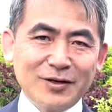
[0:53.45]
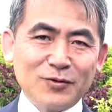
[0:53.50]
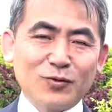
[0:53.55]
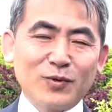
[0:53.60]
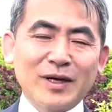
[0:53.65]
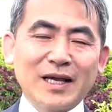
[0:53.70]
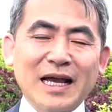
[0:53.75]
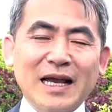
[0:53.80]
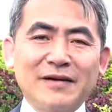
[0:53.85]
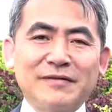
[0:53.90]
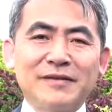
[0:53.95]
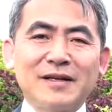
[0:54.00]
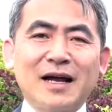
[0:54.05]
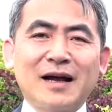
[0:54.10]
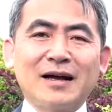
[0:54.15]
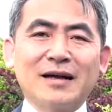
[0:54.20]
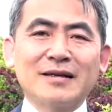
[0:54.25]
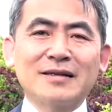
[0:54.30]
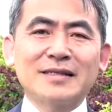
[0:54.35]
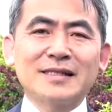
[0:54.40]
We have
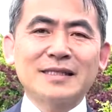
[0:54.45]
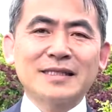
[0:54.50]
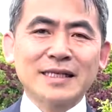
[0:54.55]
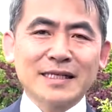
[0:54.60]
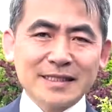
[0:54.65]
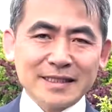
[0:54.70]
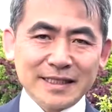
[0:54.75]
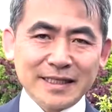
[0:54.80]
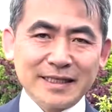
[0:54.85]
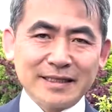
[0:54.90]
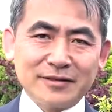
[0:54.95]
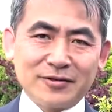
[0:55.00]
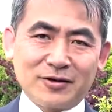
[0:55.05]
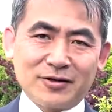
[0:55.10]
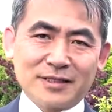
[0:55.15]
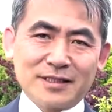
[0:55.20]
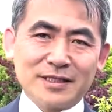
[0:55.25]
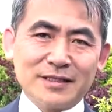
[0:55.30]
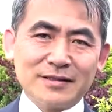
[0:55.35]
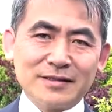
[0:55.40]
done 16
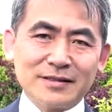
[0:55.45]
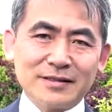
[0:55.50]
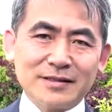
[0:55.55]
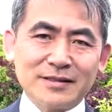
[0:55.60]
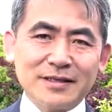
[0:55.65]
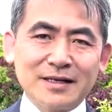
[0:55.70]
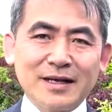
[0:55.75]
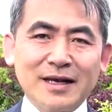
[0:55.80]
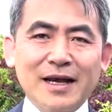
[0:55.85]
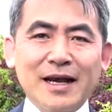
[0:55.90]
auctions